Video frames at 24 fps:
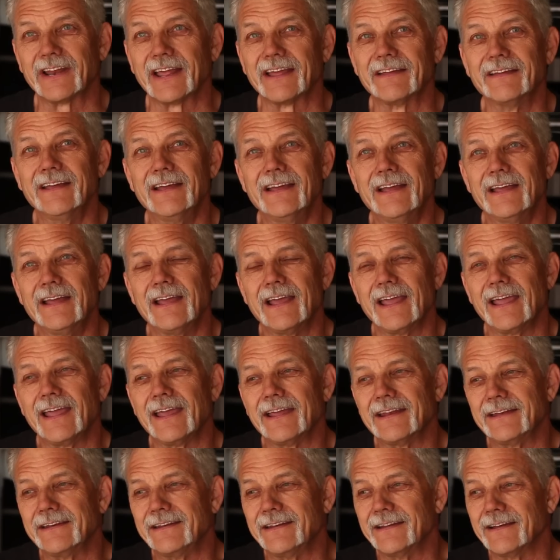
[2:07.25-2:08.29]
I,
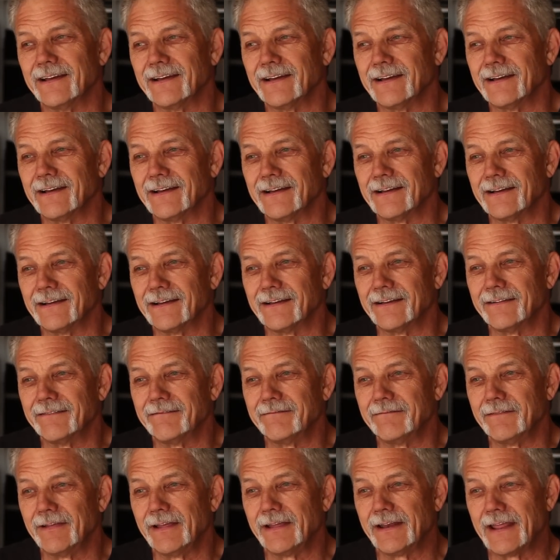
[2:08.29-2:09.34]
and uh,
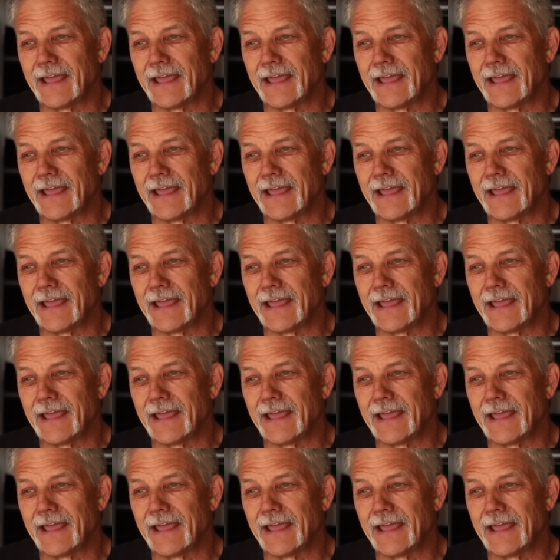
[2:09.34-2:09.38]
it